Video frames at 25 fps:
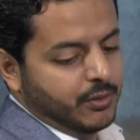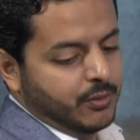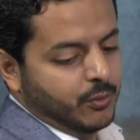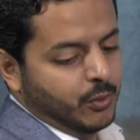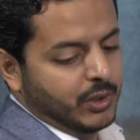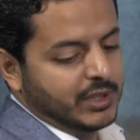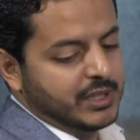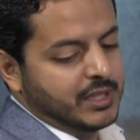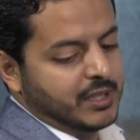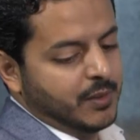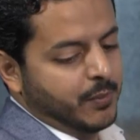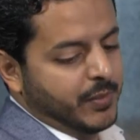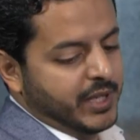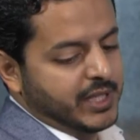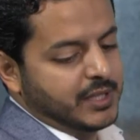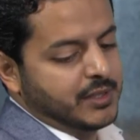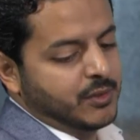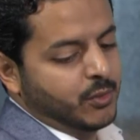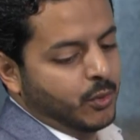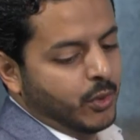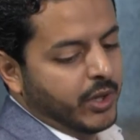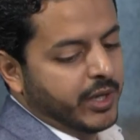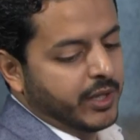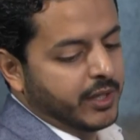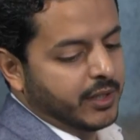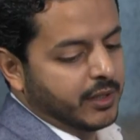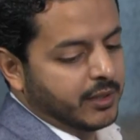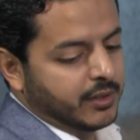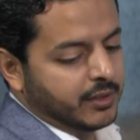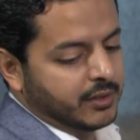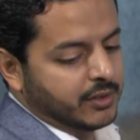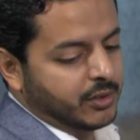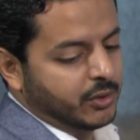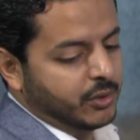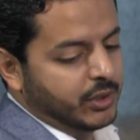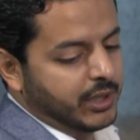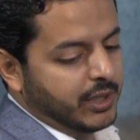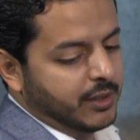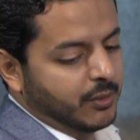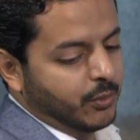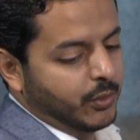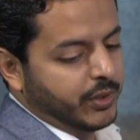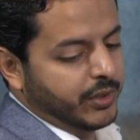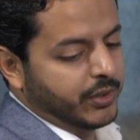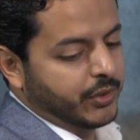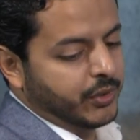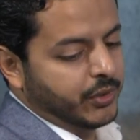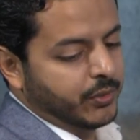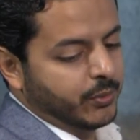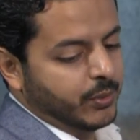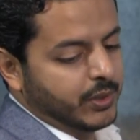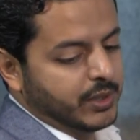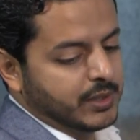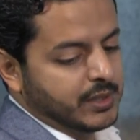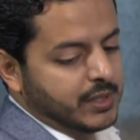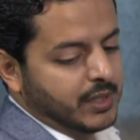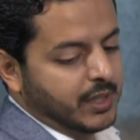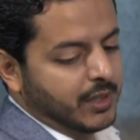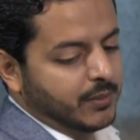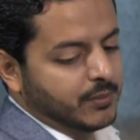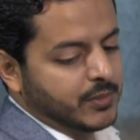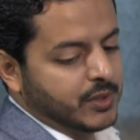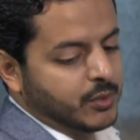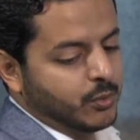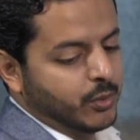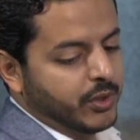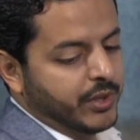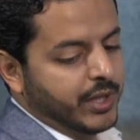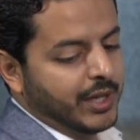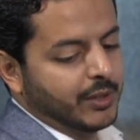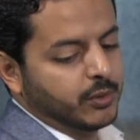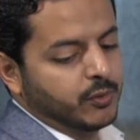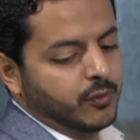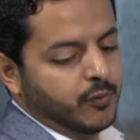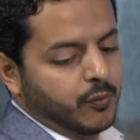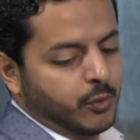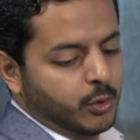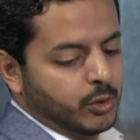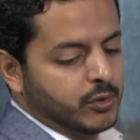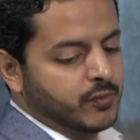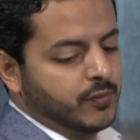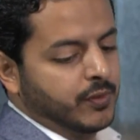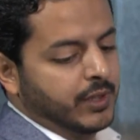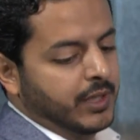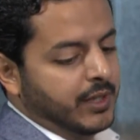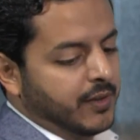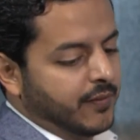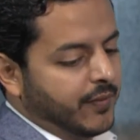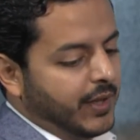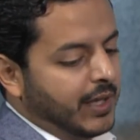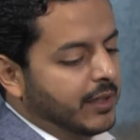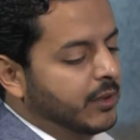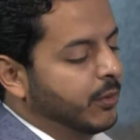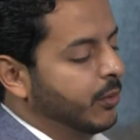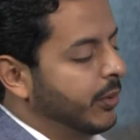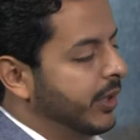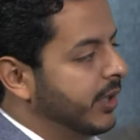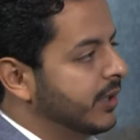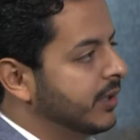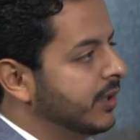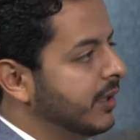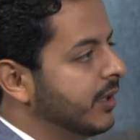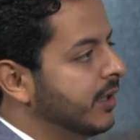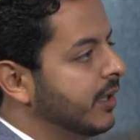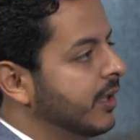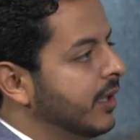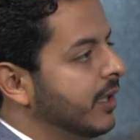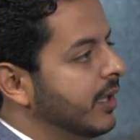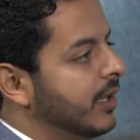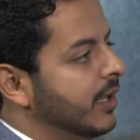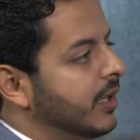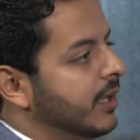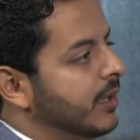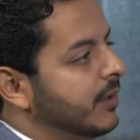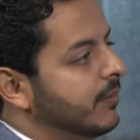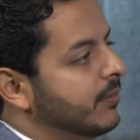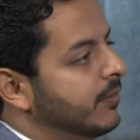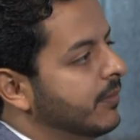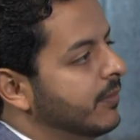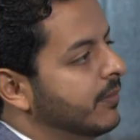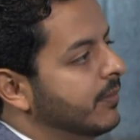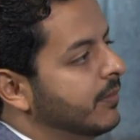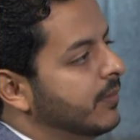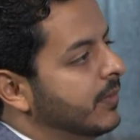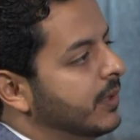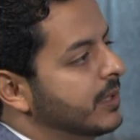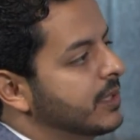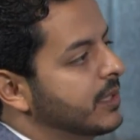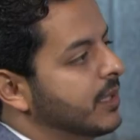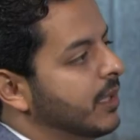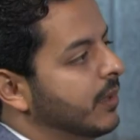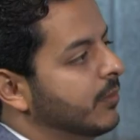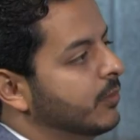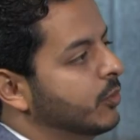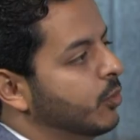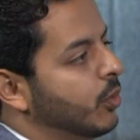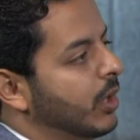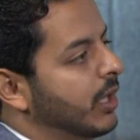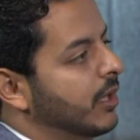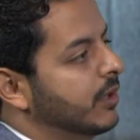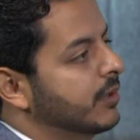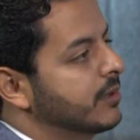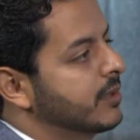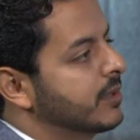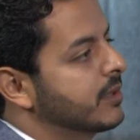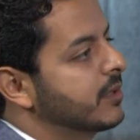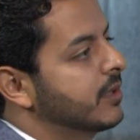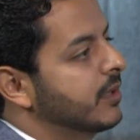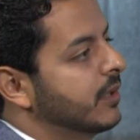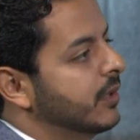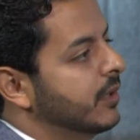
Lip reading: what's the best way to deal with slums without forcefully evacuating slum dwellers.